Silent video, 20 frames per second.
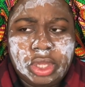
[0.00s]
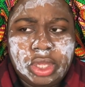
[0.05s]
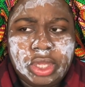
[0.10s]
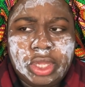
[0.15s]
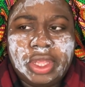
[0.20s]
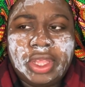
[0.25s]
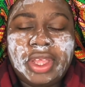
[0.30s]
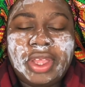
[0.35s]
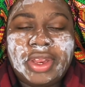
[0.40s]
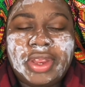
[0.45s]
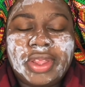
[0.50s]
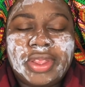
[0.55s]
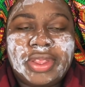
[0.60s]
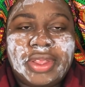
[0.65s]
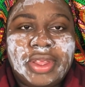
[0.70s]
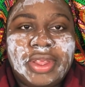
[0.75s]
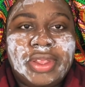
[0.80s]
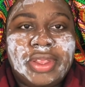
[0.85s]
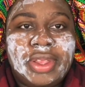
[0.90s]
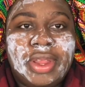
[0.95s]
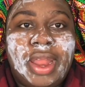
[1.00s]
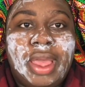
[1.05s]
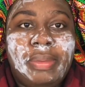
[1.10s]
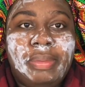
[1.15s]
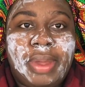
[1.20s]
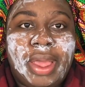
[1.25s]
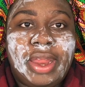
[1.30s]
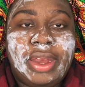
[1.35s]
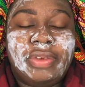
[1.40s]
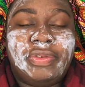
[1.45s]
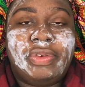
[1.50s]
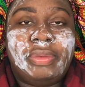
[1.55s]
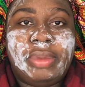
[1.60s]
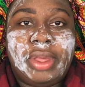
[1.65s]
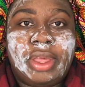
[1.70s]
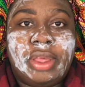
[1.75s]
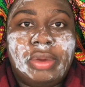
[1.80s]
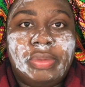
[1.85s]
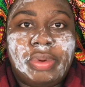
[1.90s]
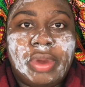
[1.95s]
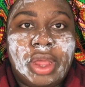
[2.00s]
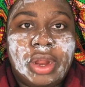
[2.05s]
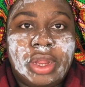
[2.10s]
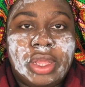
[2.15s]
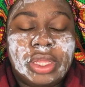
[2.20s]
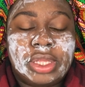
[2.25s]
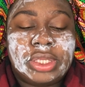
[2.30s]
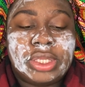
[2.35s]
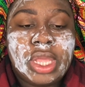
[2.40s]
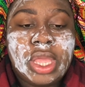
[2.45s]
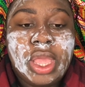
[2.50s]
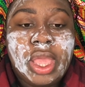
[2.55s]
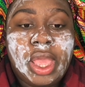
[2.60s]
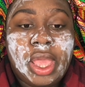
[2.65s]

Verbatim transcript: it is good to like buy different makeup products